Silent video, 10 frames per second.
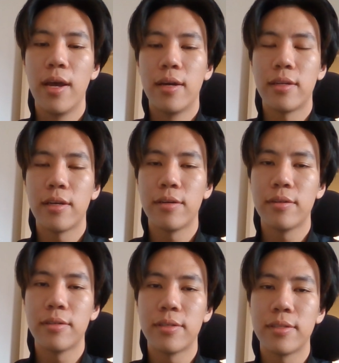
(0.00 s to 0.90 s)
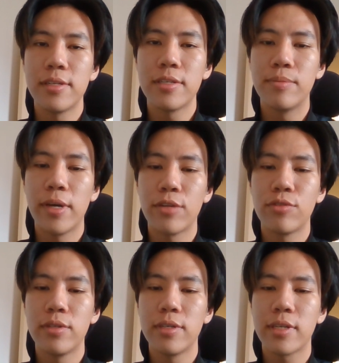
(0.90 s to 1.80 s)
Now, this
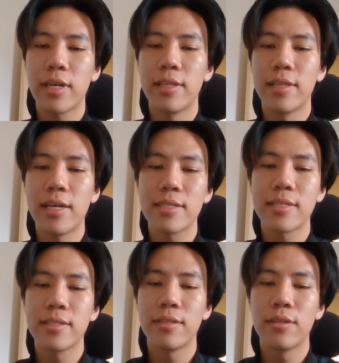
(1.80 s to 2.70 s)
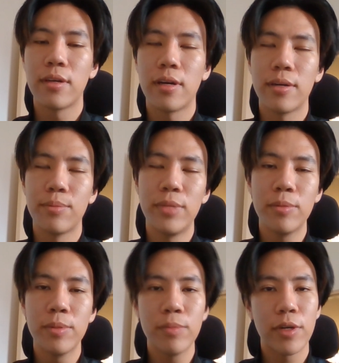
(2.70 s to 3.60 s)
battery can last a
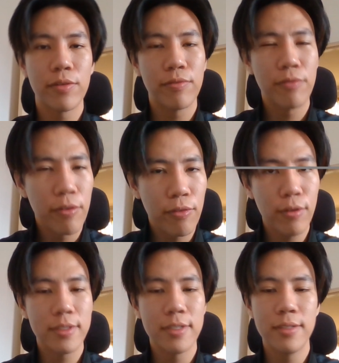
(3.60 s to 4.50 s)
minimum of 14